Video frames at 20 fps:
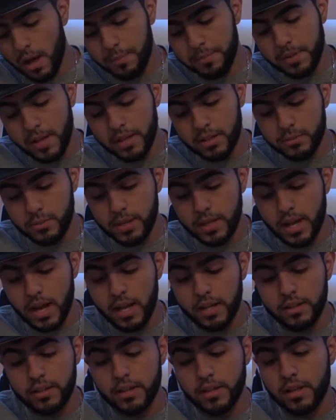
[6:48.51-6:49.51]
Up next, we
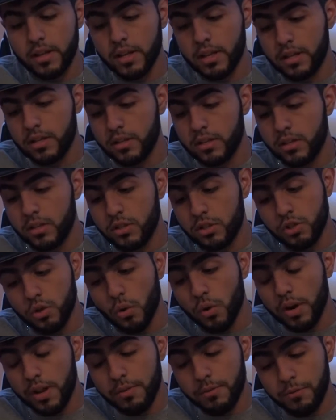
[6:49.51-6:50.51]
got the
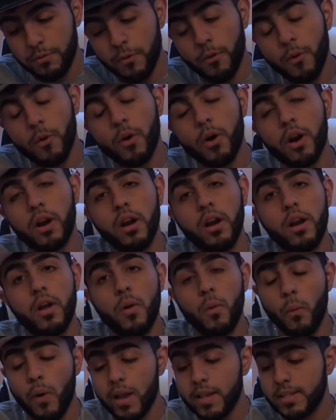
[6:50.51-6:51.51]
Jordan 4
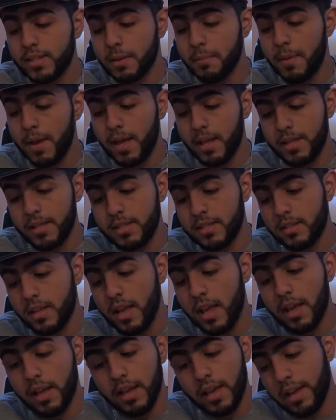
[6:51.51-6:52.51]
White Cements,
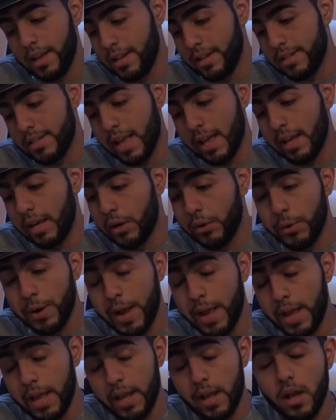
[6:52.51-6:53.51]
aka Tech
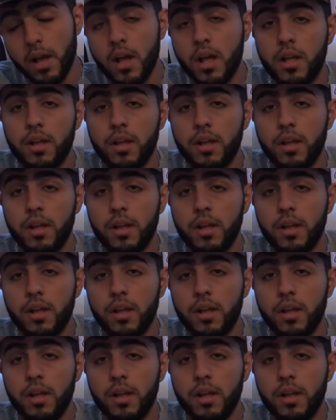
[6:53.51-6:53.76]
Gray.